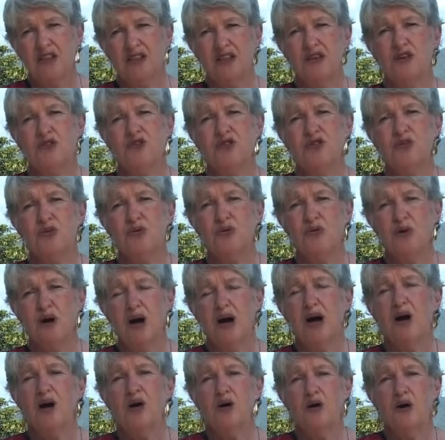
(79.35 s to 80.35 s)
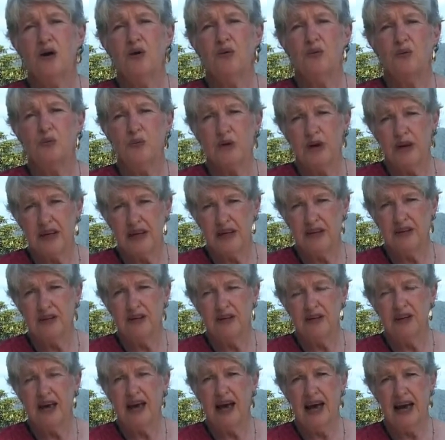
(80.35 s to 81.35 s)
that you read
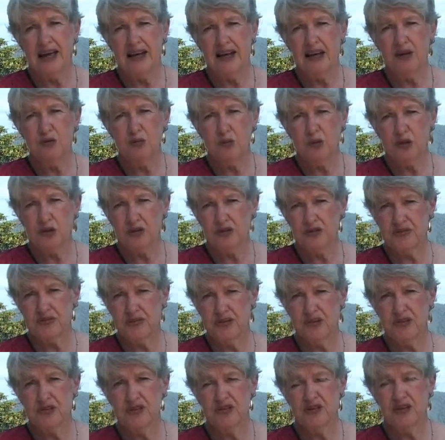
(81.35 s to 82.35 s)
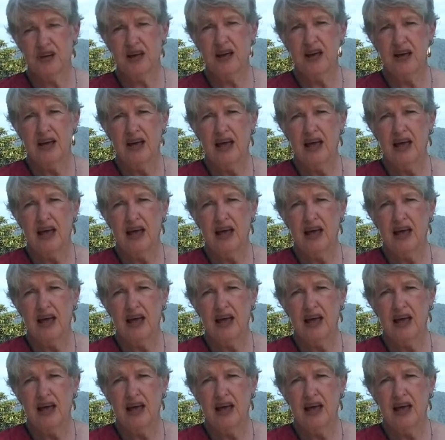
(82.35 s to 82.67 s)
Annette Welsford's